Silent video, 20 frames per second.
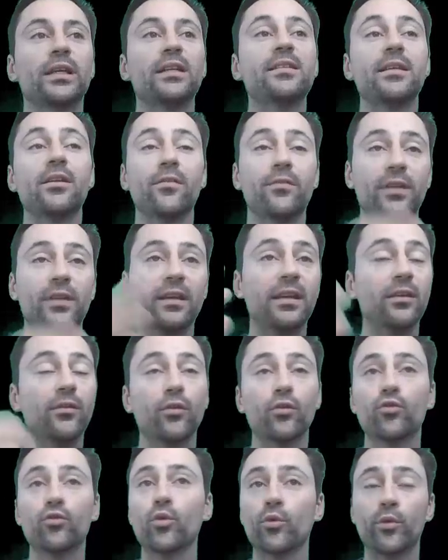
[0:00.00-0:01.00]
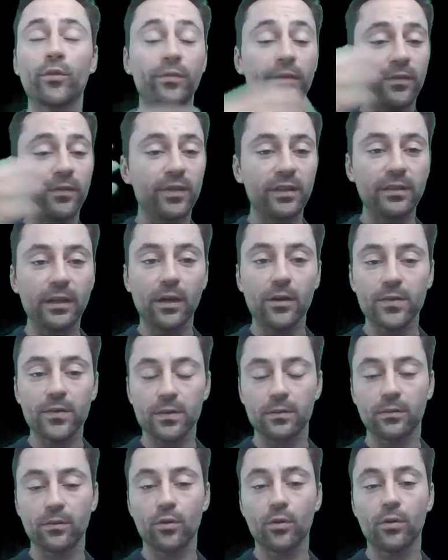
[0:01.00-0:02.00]
instead of taking the
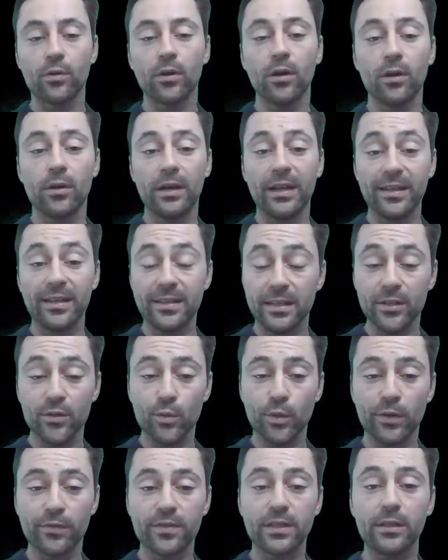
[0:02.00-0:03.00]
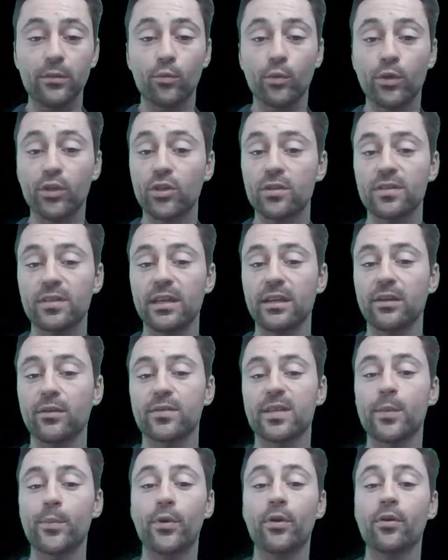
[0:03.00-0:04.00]
250,000 landings we have seen, we just take a
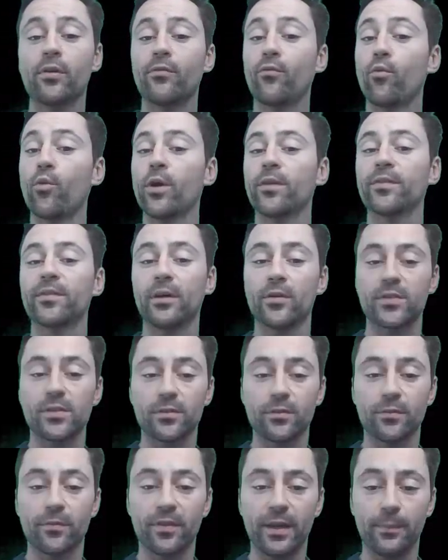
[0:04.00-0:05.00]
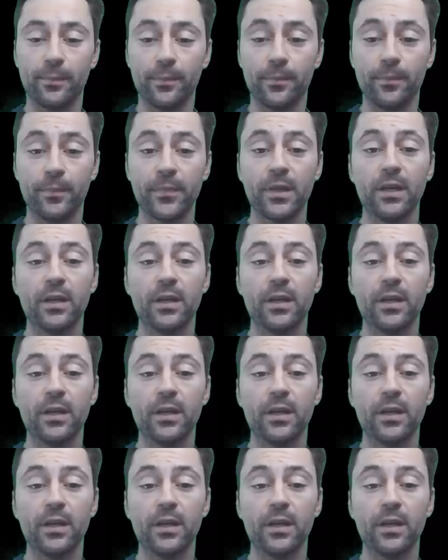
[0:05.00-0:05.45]
sample of 1,000 of them.